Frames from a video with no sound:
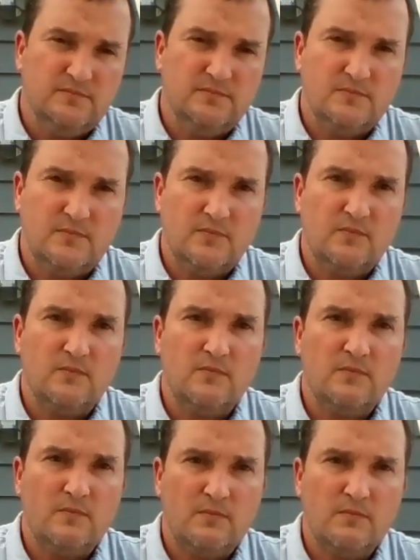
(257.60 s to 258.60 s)

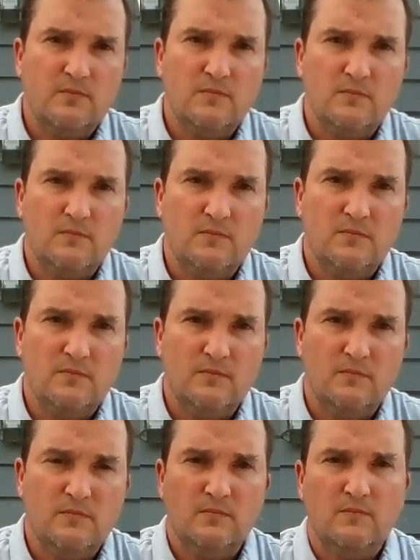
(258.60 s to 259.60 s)

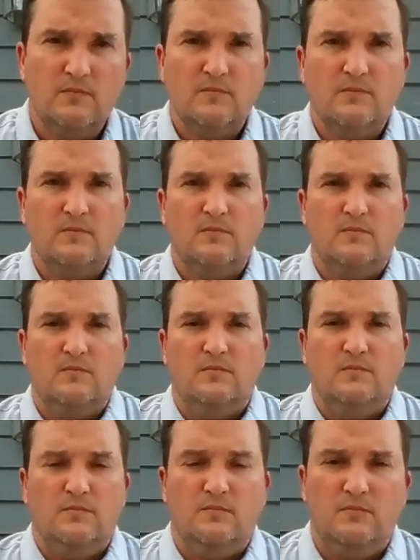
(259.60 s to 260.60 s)

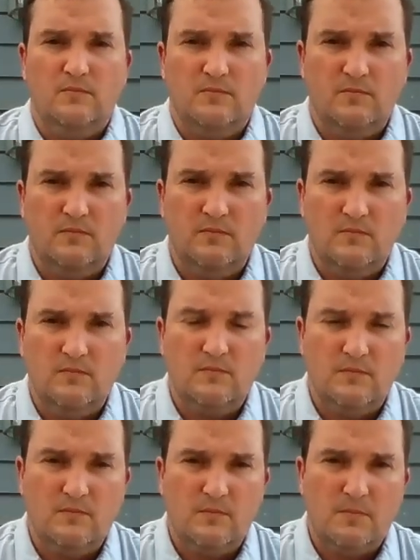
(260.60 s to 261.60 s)

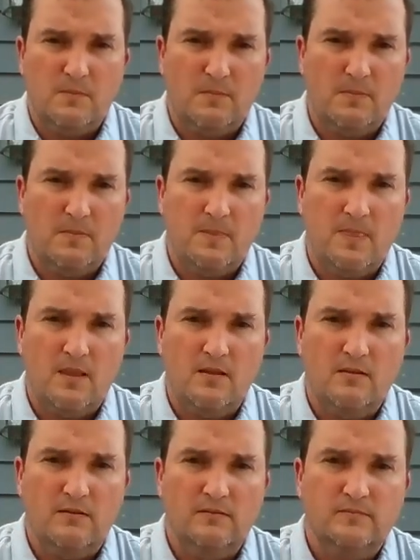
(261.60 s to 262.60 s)

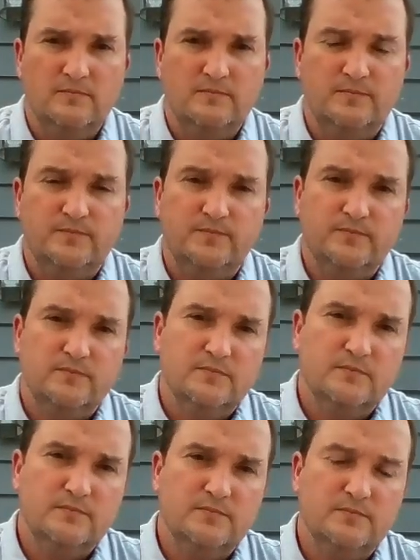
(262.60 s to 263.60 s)

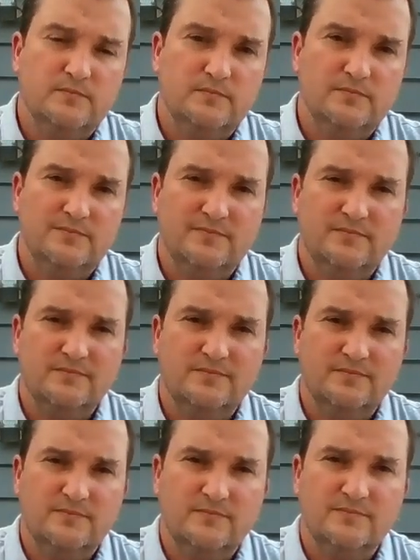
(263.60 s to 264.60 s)

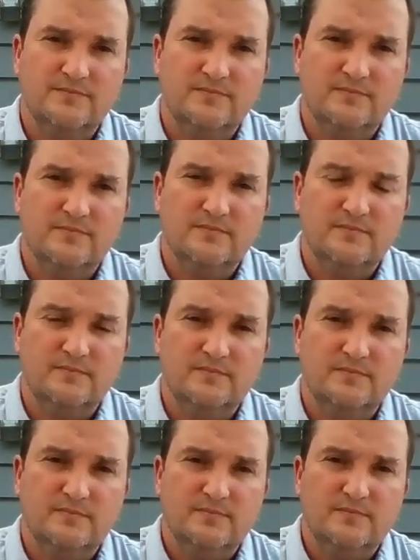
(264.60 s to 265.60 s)
(silent)